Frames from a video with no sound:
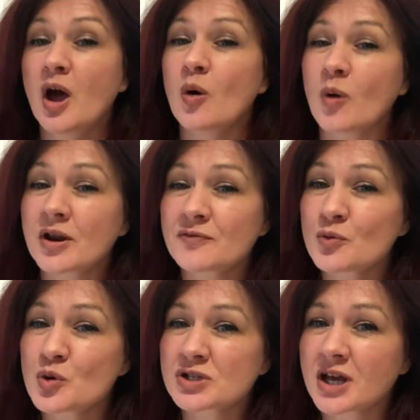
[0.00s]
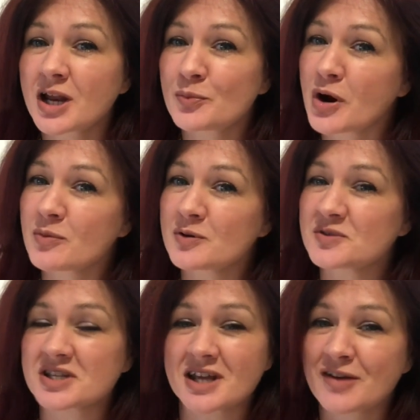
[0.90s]
One of the watercolor
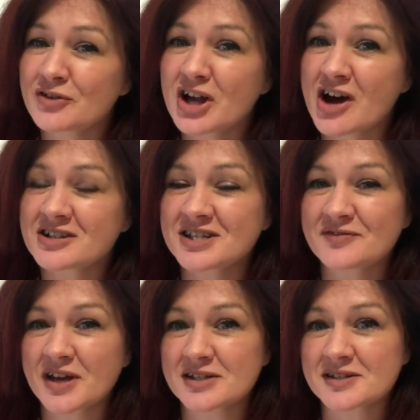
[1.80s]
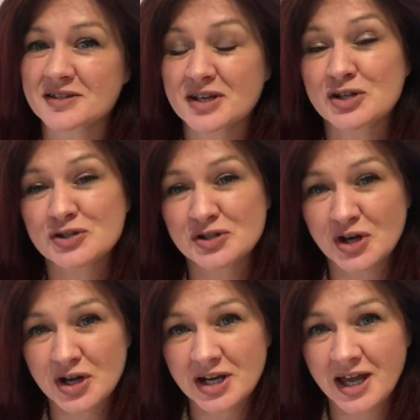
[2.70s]
problems that every artist faces is
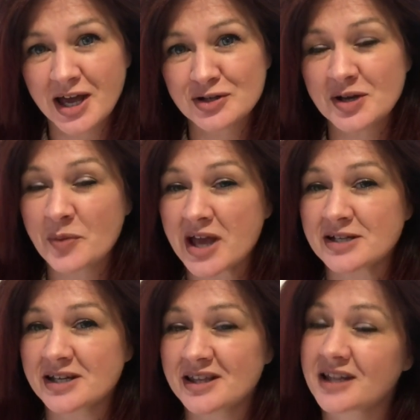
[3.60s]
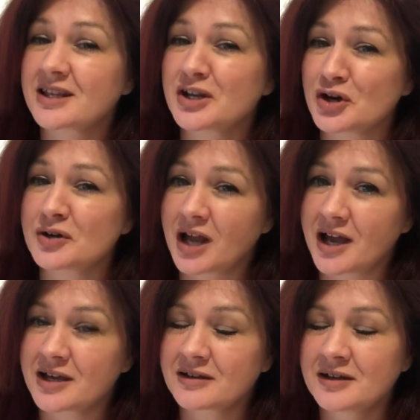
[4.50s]
turning out a painting that they don't
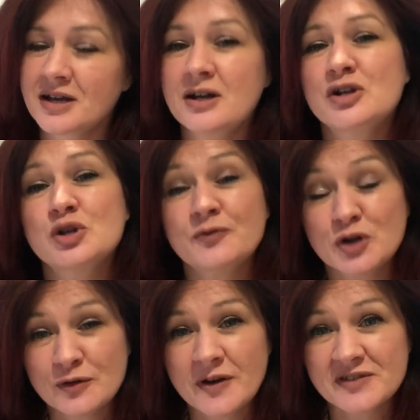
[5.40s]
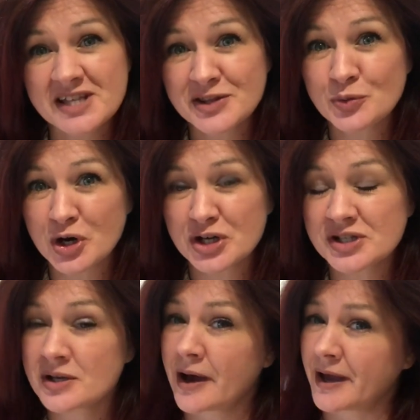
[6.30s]
like. So if you've ever said the
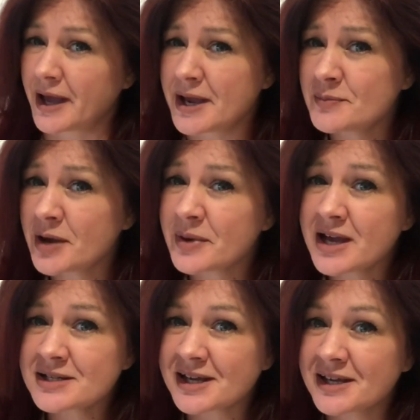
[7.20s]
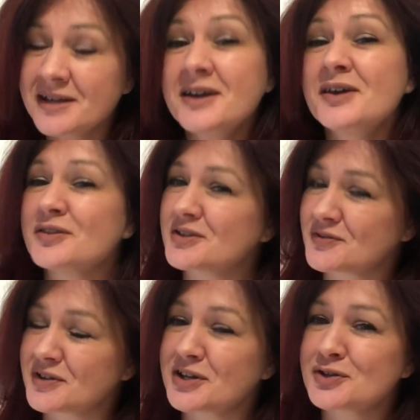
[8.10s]
words, "I hate my painting," this
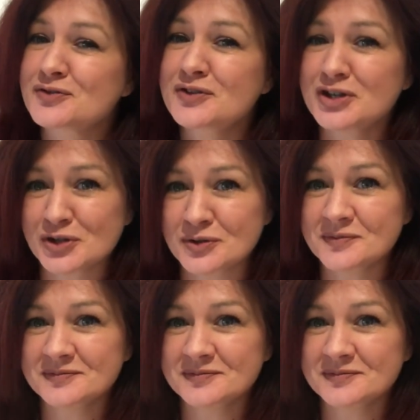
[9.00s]
video is for you.